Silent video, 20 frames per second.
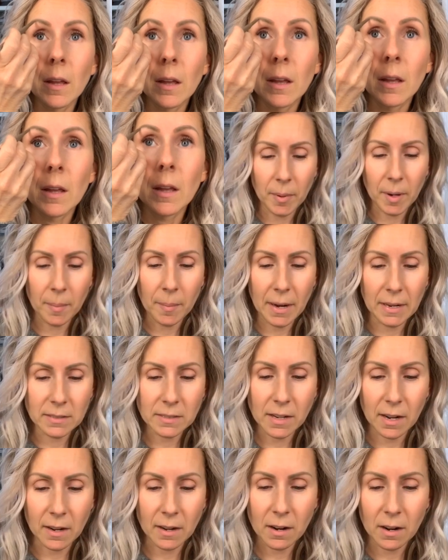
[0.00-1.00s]
Mascara
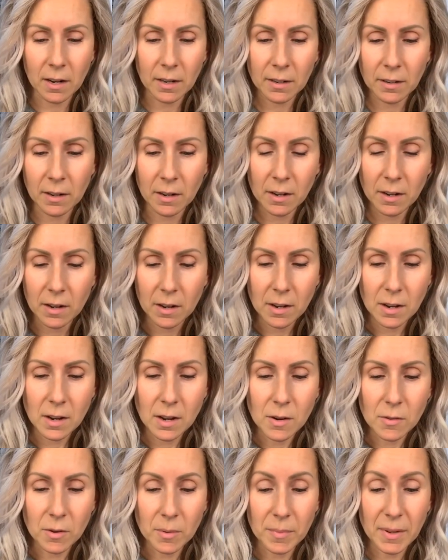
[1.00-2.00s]
on from
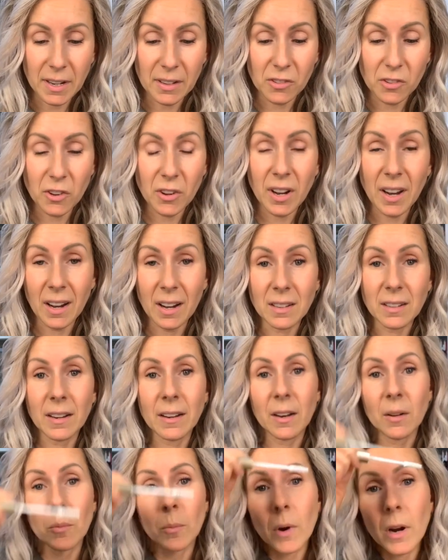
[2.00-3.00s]
yesterday because I didn't
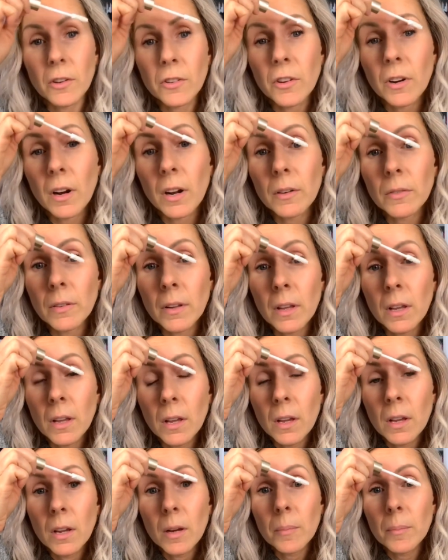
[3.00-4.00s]
wash it off.
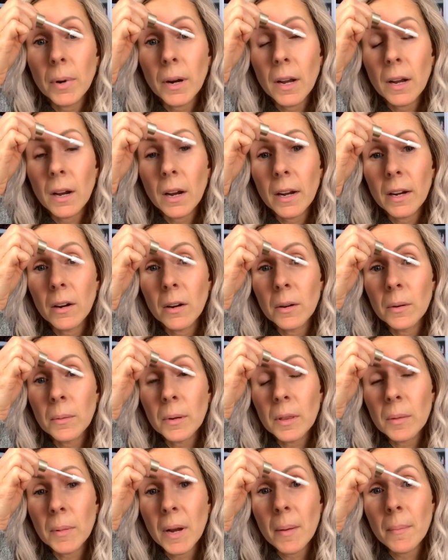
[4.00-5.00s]
But I go in with my
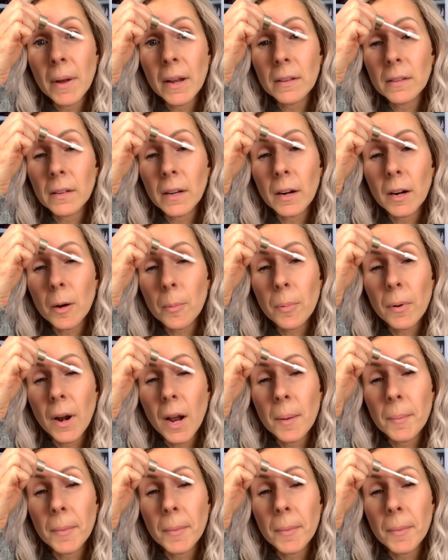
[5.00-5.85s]
mascara primer,